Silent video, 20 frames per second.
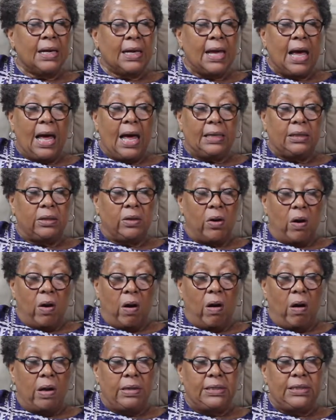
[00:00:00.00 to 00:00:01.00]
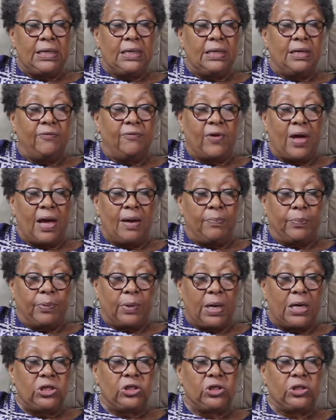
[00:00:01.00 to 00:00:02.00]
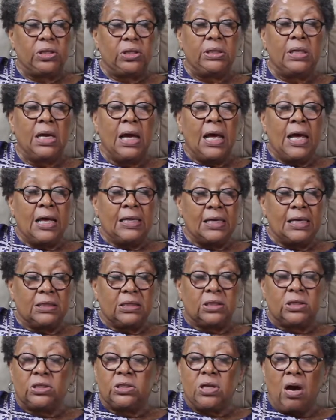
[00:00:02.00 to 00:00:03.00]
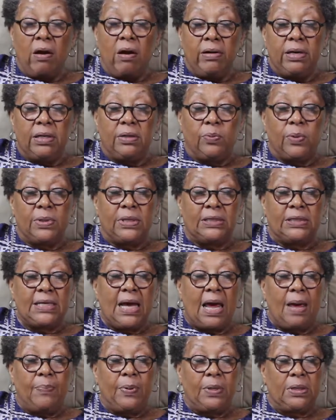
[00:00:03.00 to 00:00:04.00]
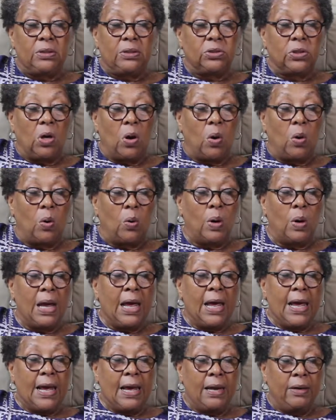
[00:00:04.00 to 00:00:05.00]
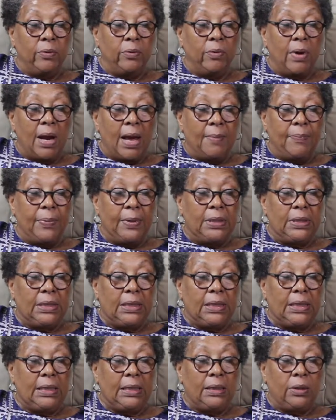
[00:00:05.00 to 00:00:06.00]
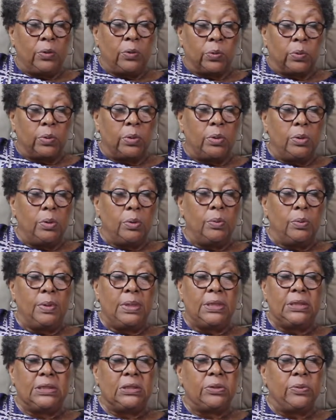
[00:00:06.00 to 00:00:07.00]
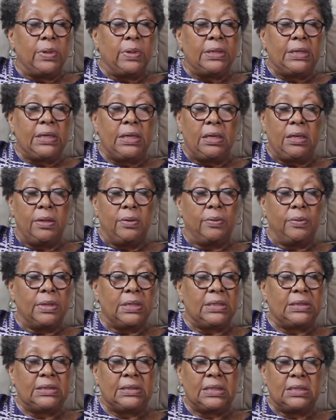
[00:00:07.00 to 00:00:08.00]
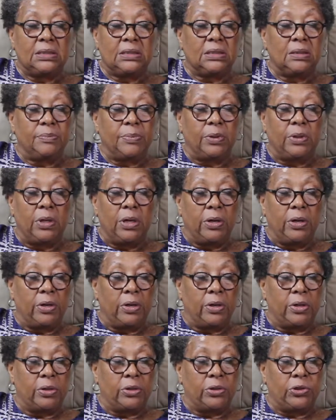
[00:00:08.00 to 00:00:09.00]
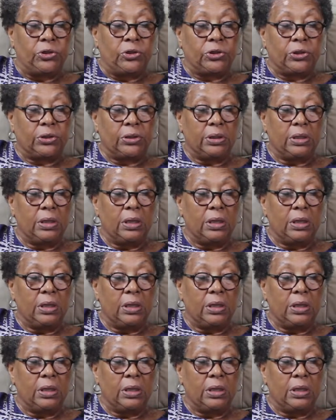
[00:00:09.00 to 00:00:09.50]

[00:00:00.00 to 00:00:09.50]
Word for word: got caught in a vibration that started with a tapping toe and rapidly grew into an irresistible urge.